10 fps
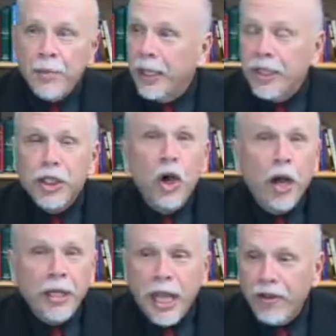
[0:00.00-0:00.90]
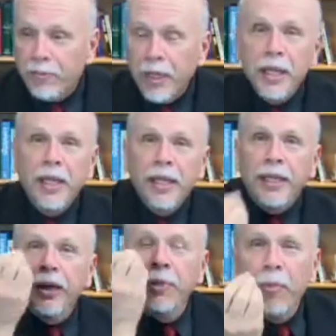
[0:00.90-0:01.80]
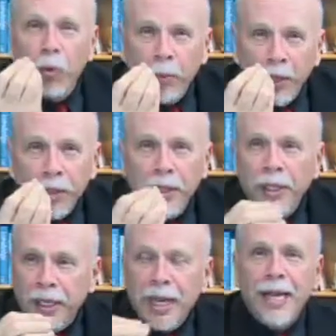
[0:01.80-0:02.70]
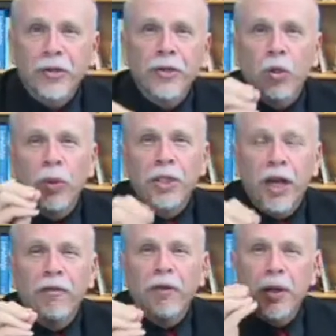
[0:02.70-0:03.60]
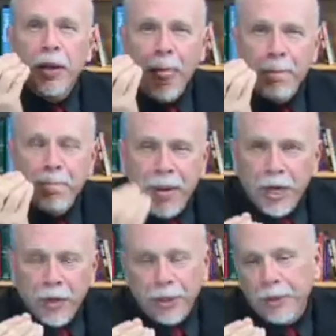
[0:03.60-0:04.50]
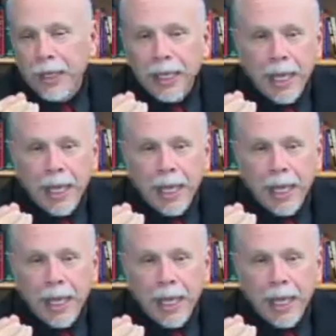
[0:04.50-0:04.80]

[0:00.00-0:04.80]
Because God gave me, in a moment, an answer to a tough barrier.